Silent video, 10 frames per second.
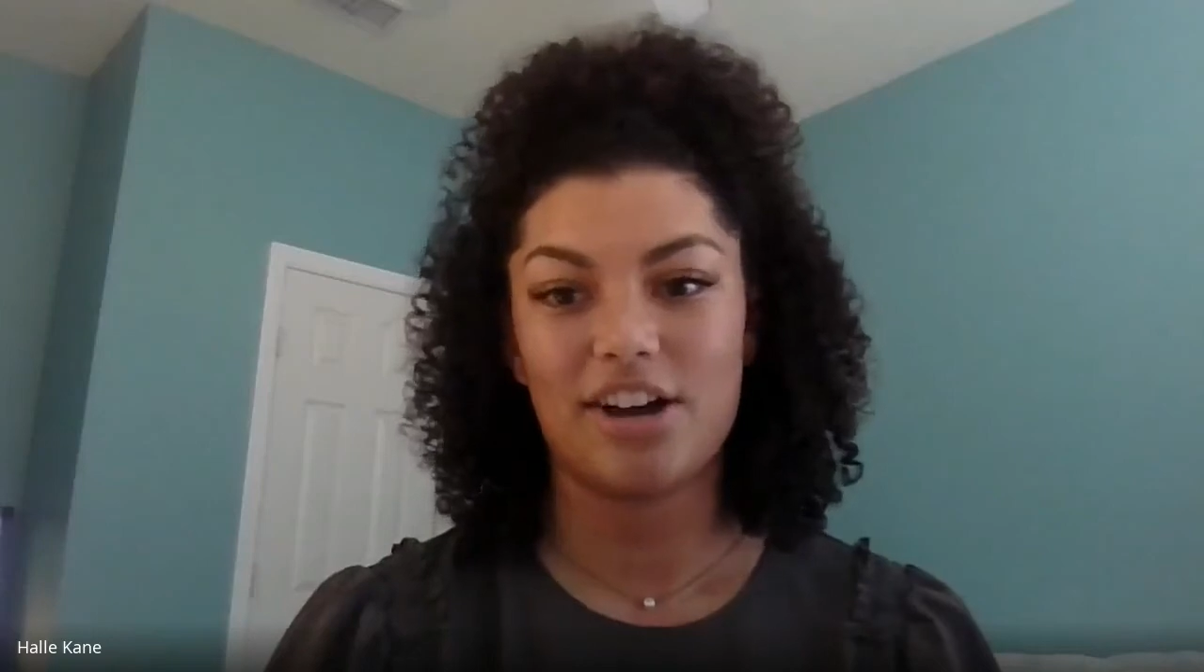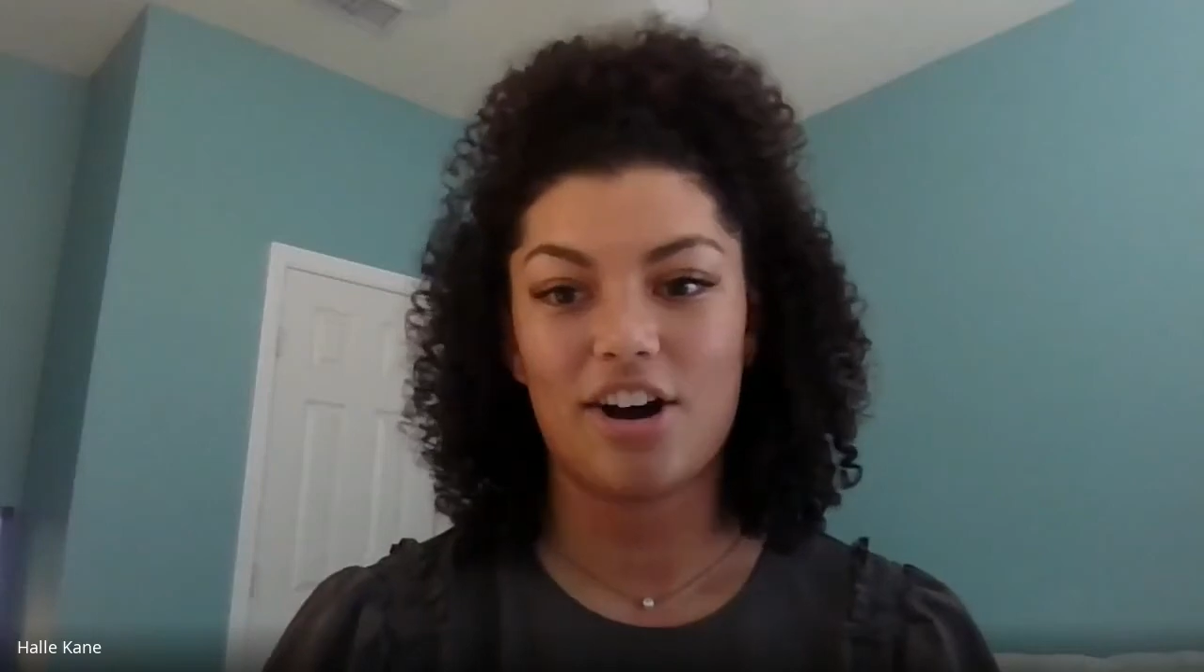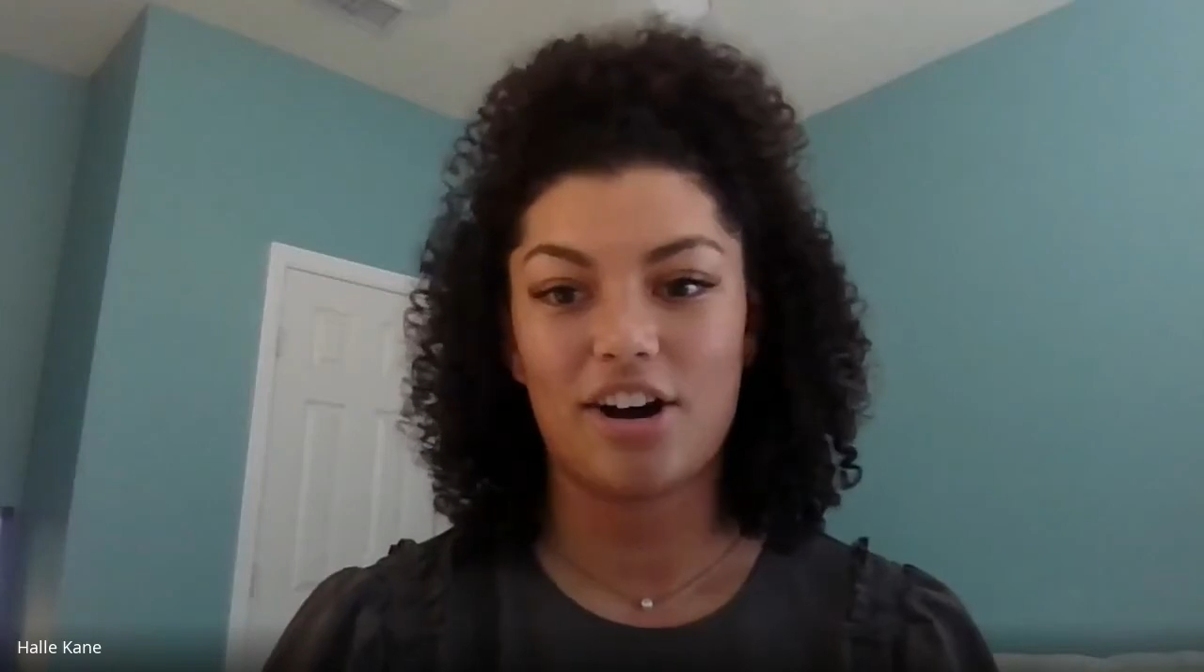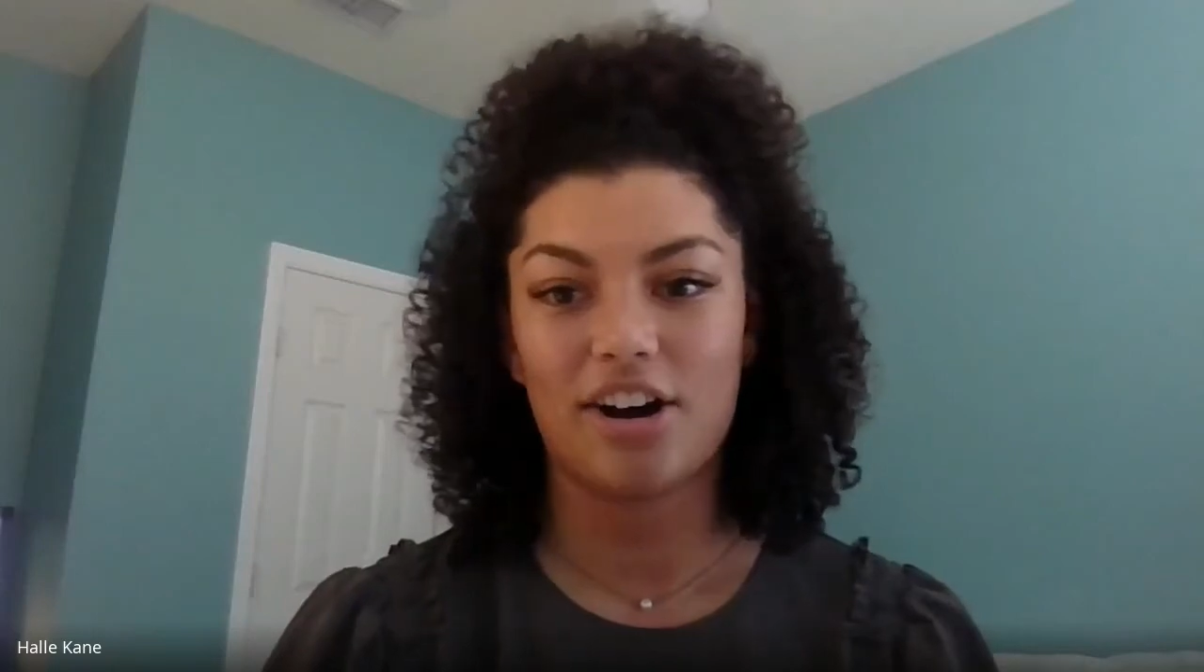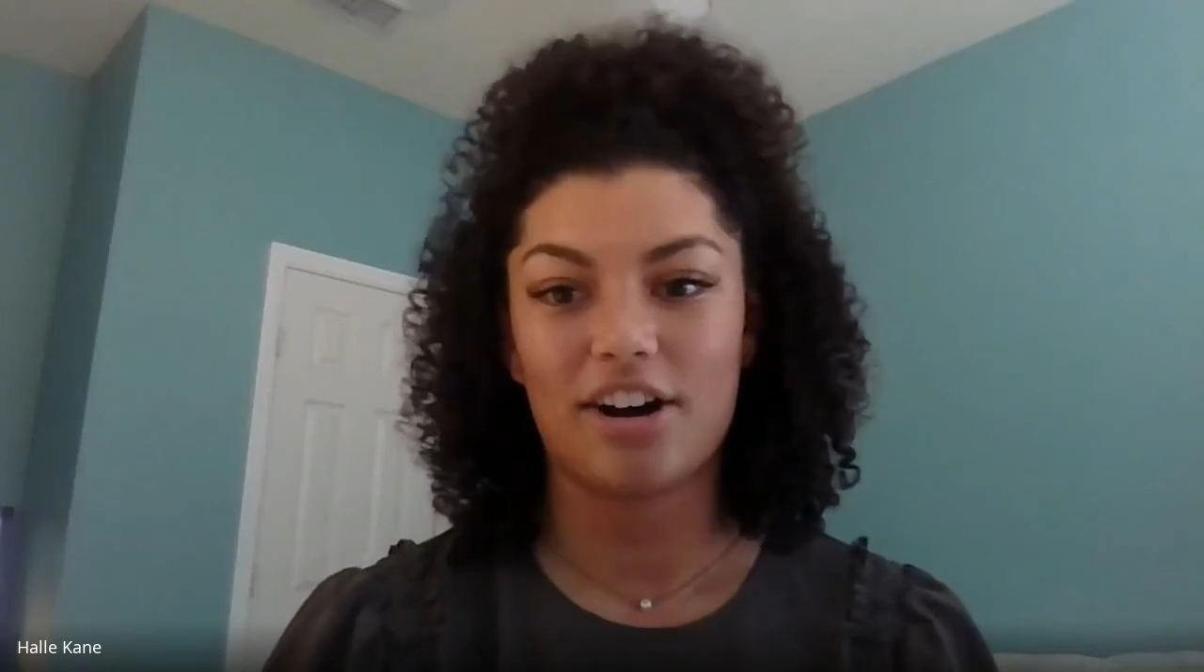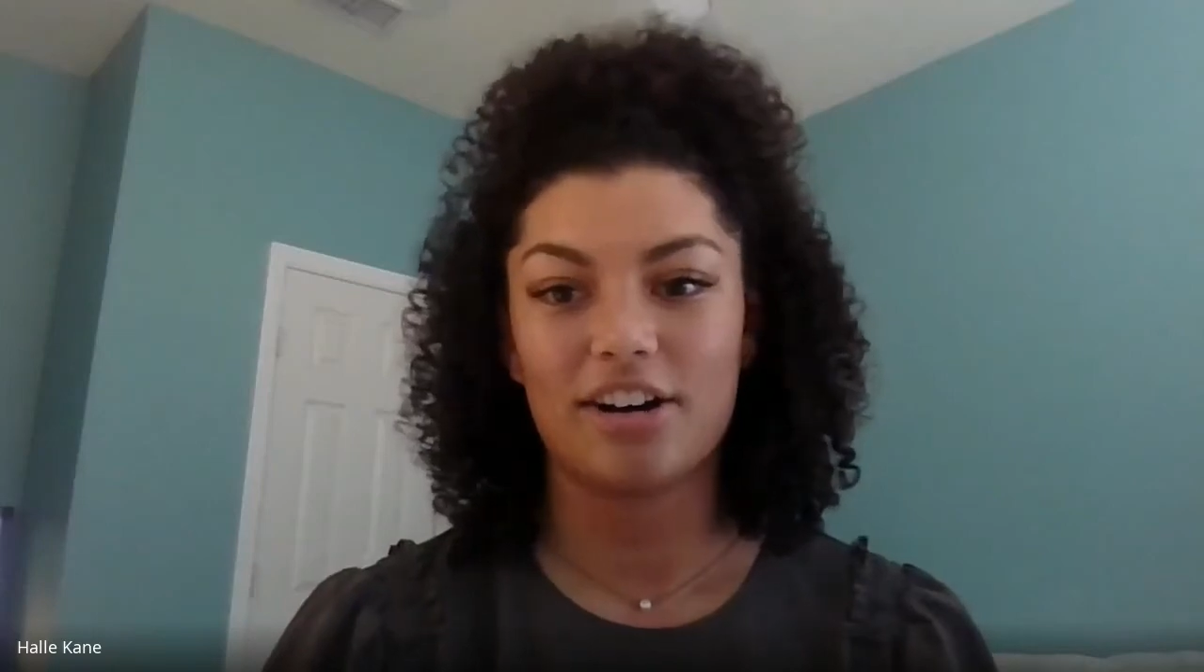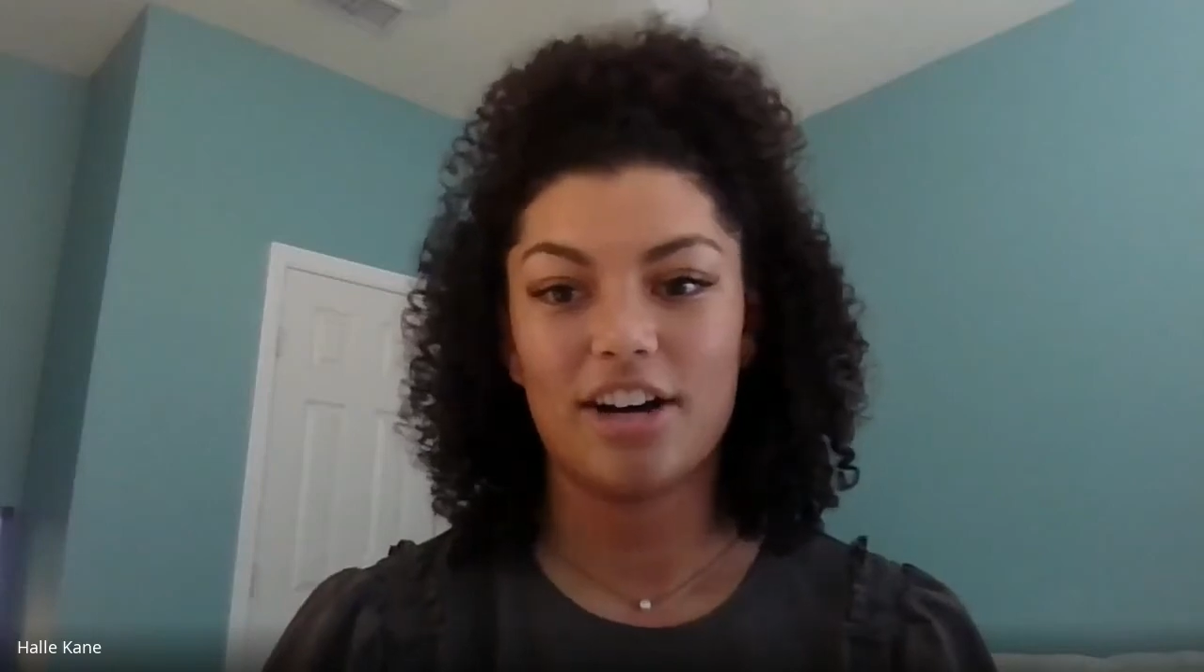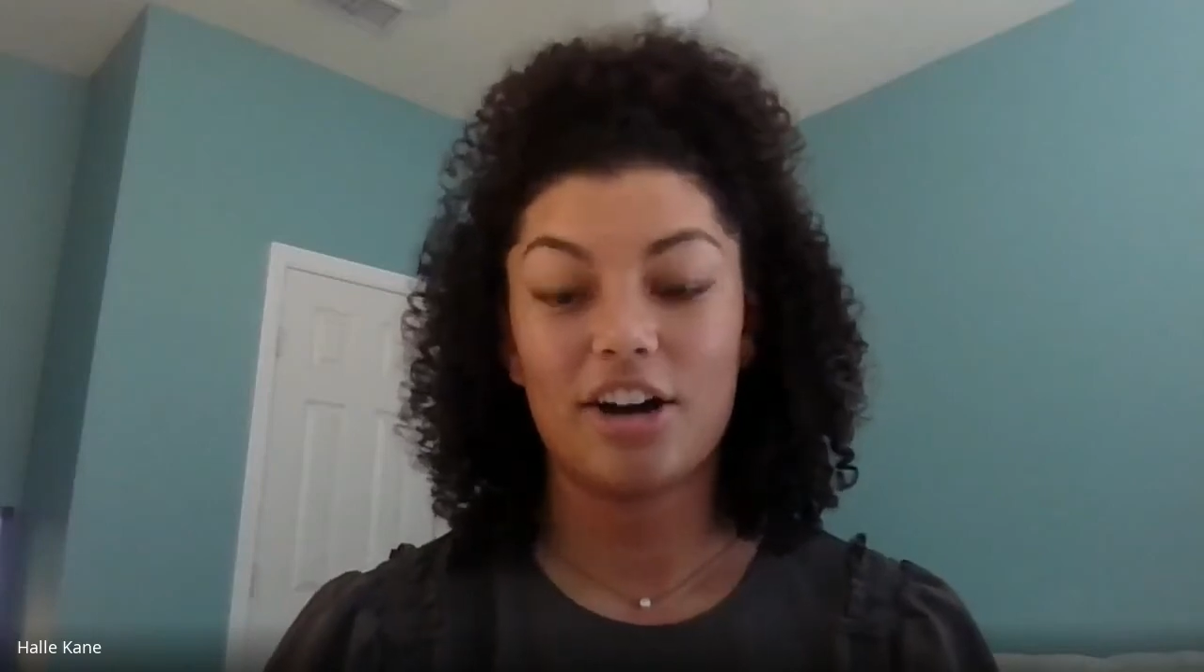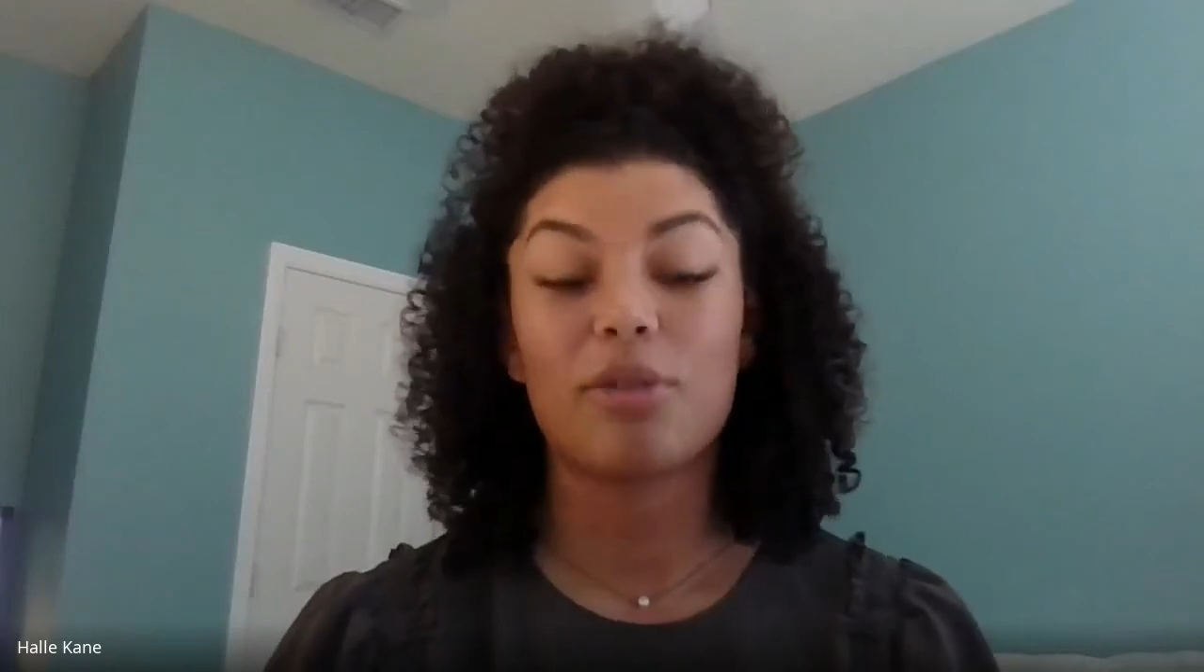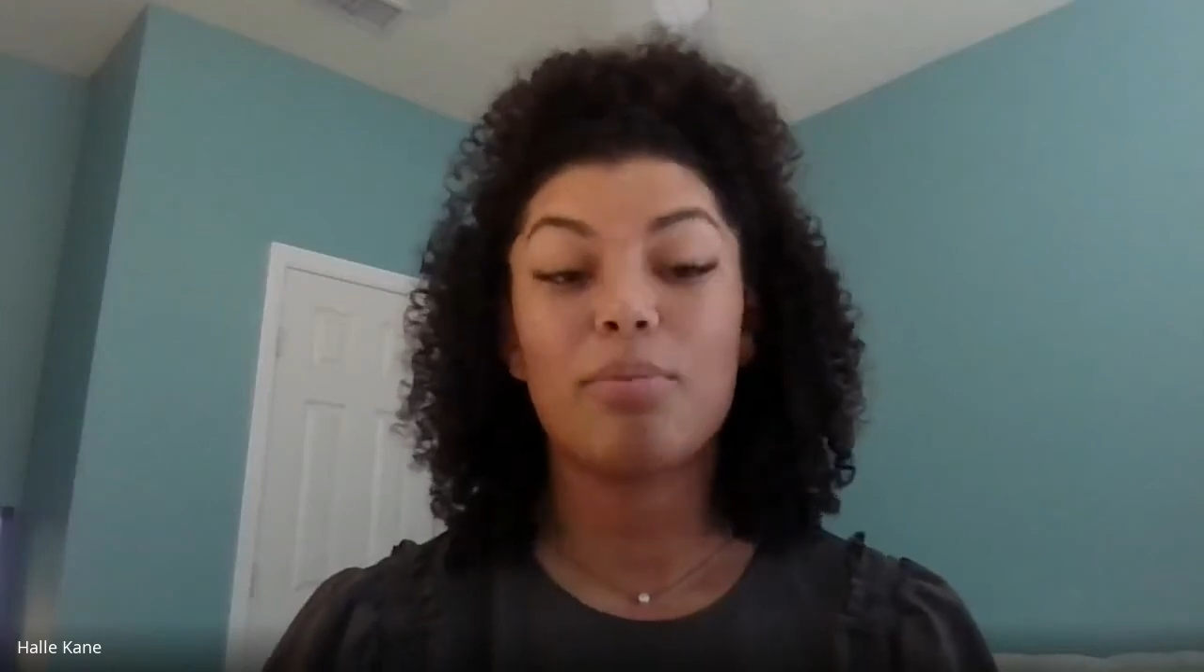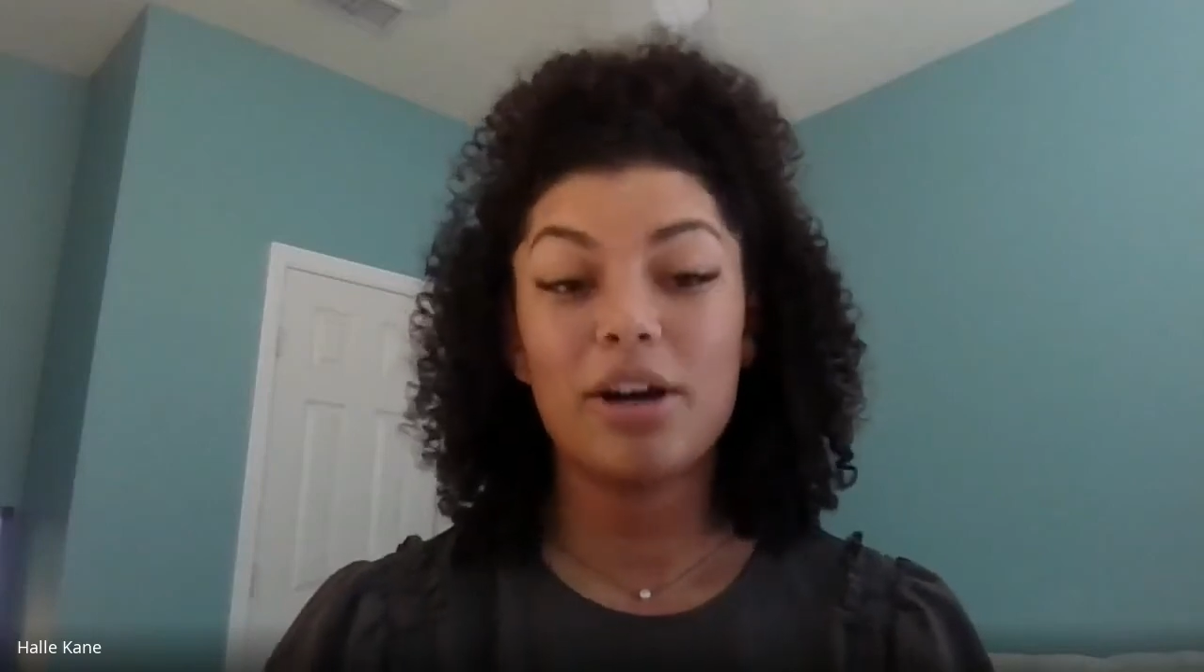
or